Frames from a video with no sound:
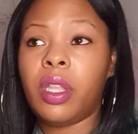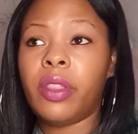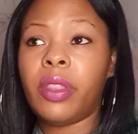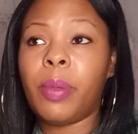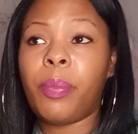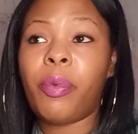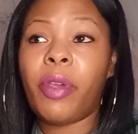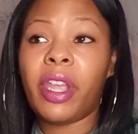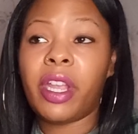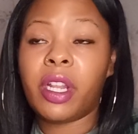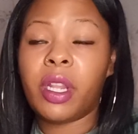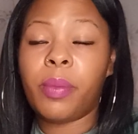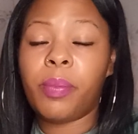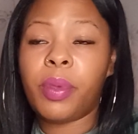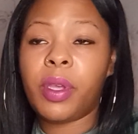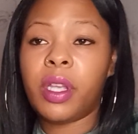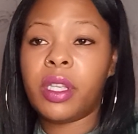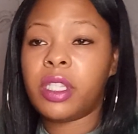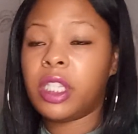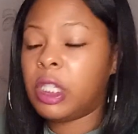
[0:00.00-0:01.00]
the pregnant
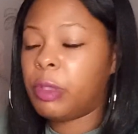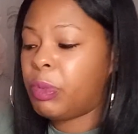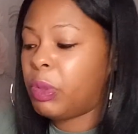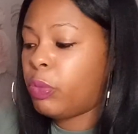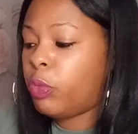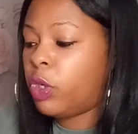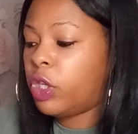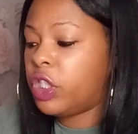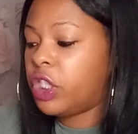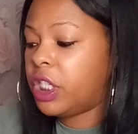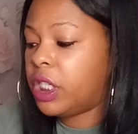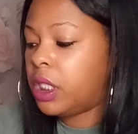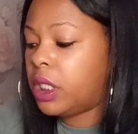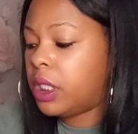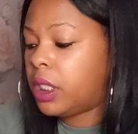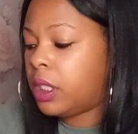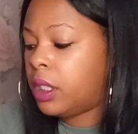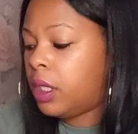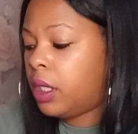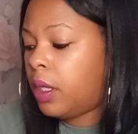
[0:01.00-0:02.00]
person's been
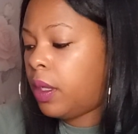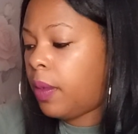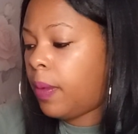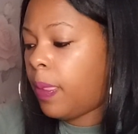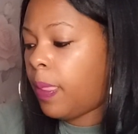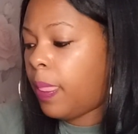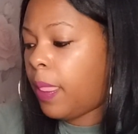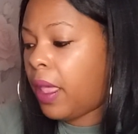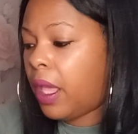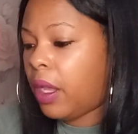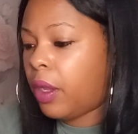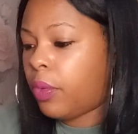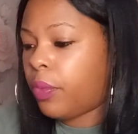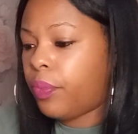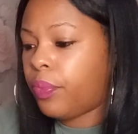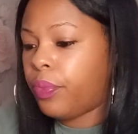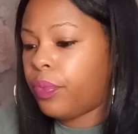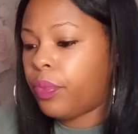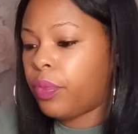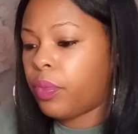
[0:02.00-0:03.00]
watching
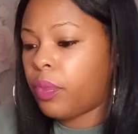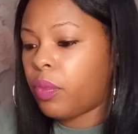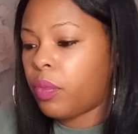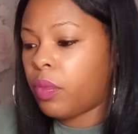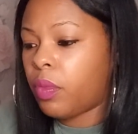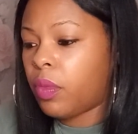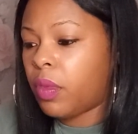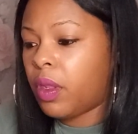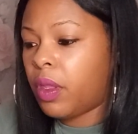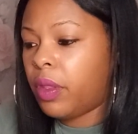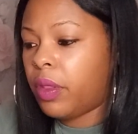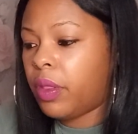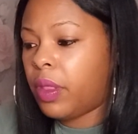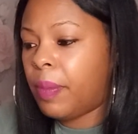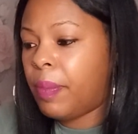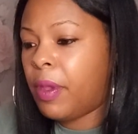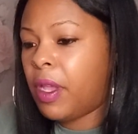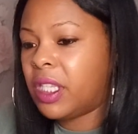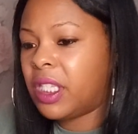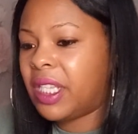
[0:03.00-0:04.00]

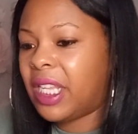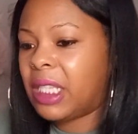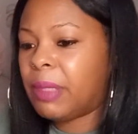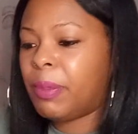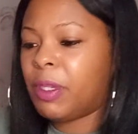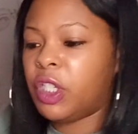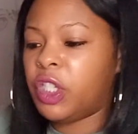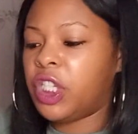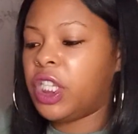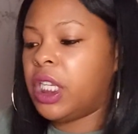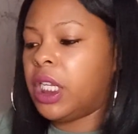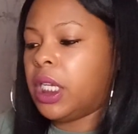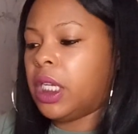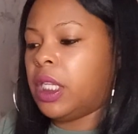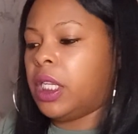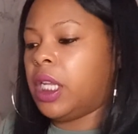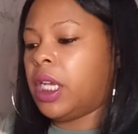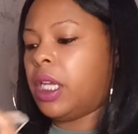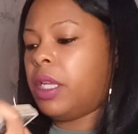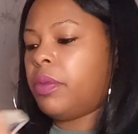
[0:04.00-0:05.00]
the person that's been
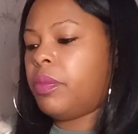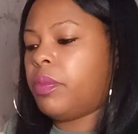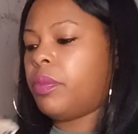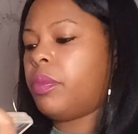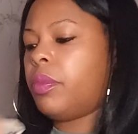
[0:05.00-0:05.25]
cheating, yeah?